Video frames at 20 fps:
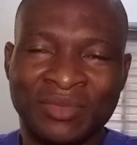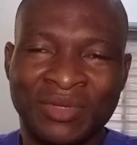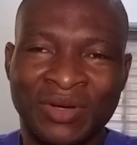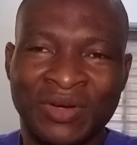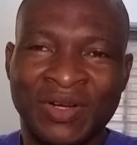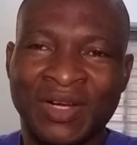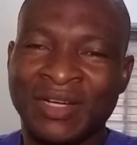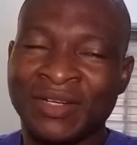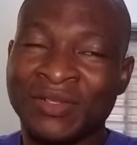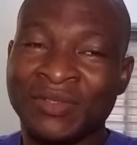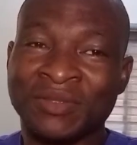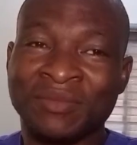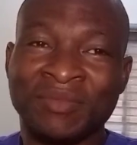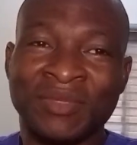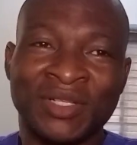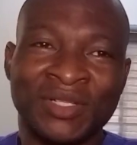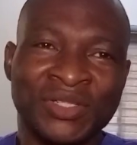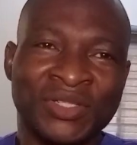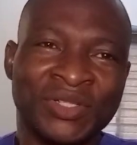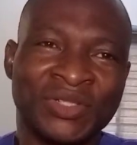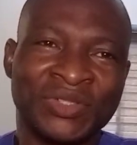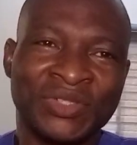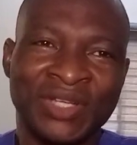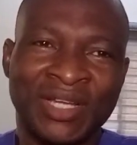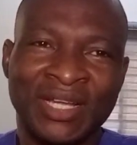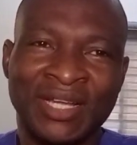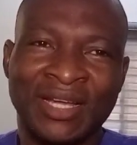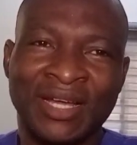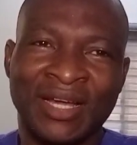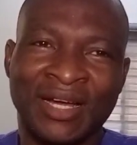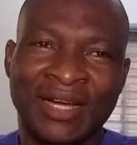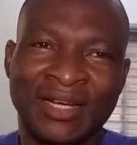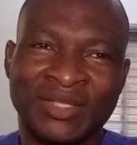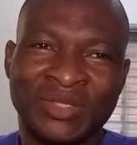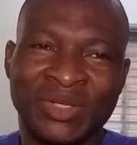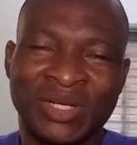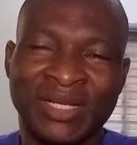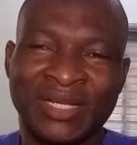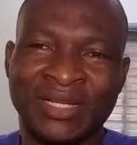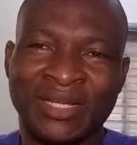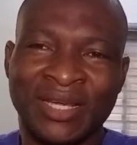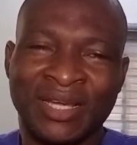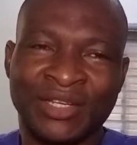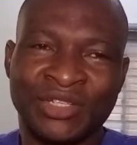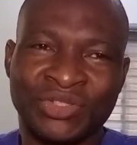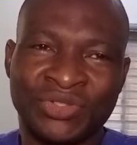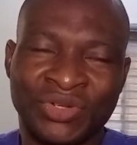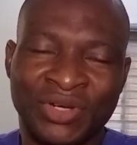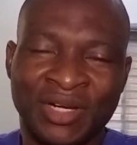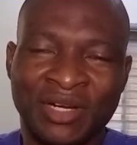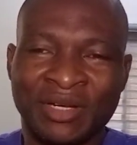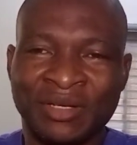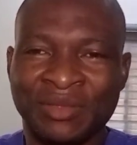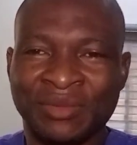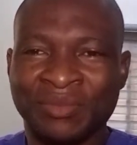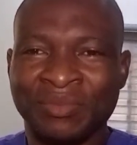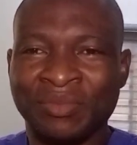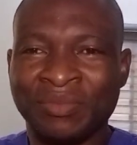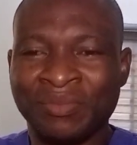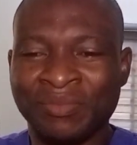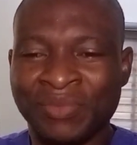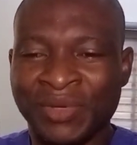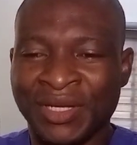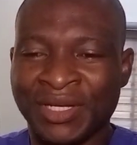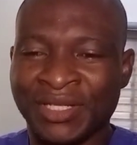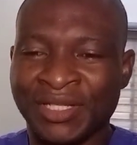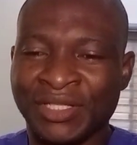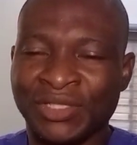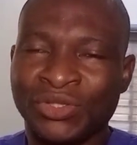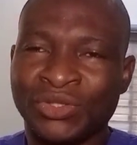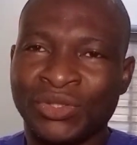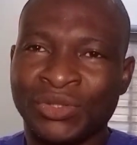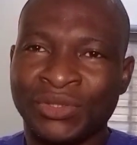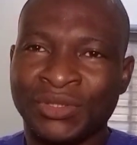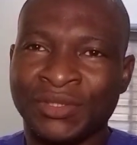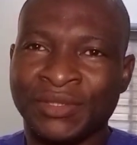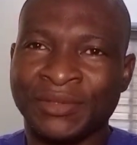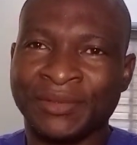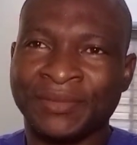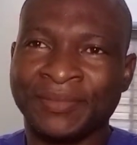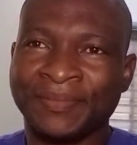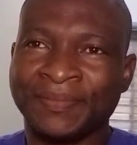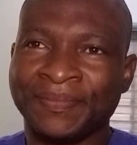organ not mentioned actually extra peritoneum.